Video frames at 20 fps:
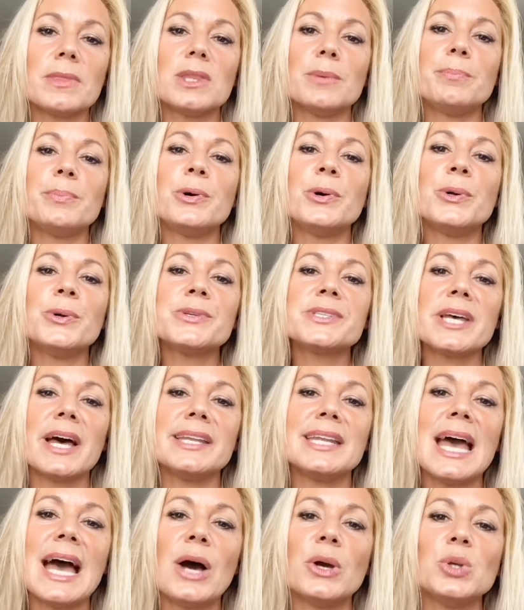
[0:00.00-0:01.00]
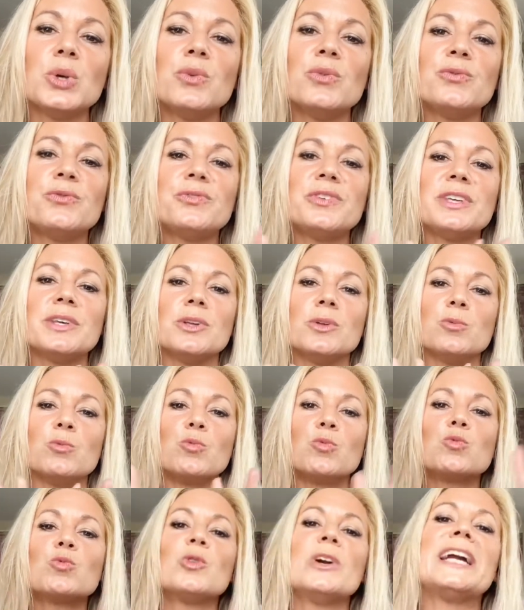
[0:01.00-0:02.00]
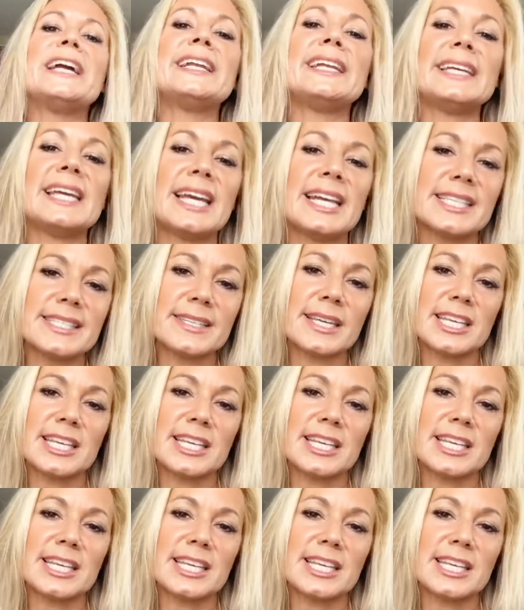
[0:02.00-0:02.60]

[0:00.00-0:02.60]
The pulse on how you feel radiates.